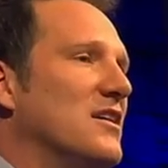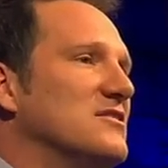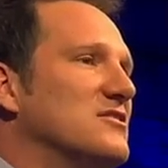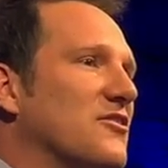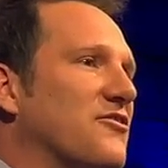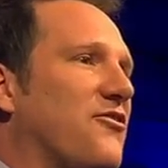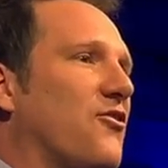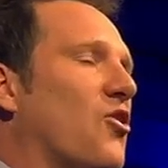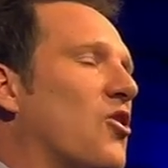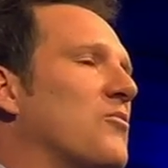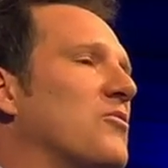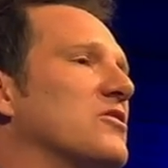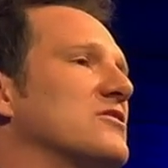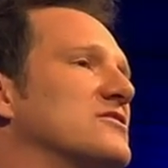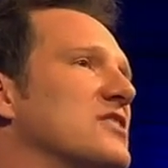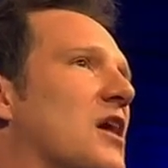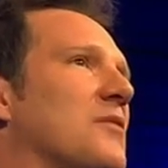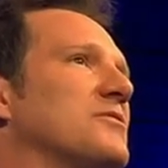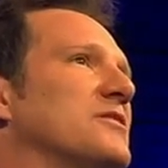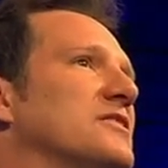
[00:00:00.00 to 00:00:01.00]
to former
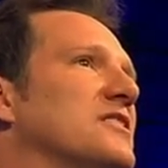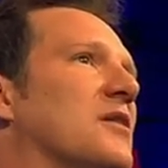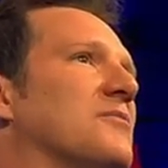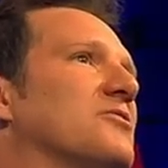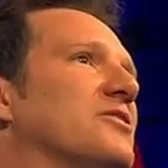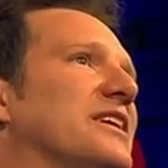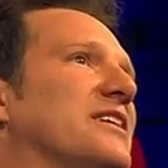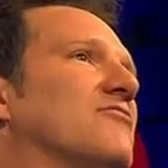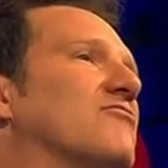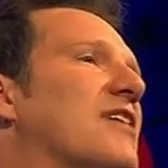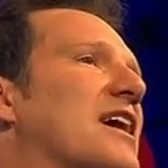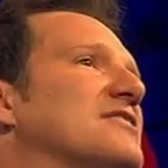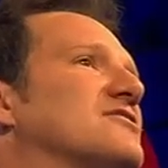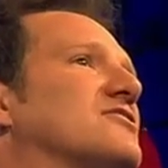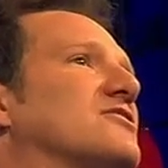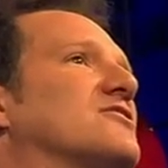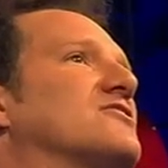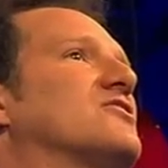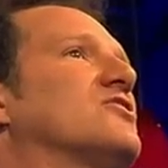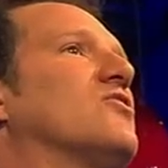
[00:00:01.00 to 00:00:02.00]
WWE
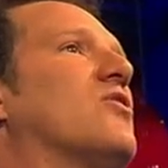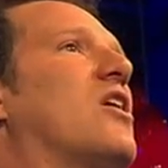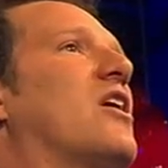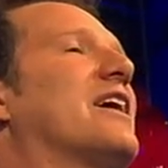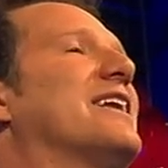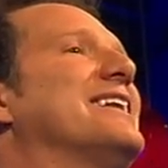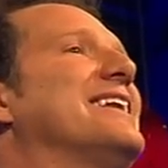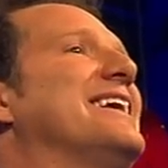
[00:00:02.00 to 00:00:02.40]
wrestlers who are in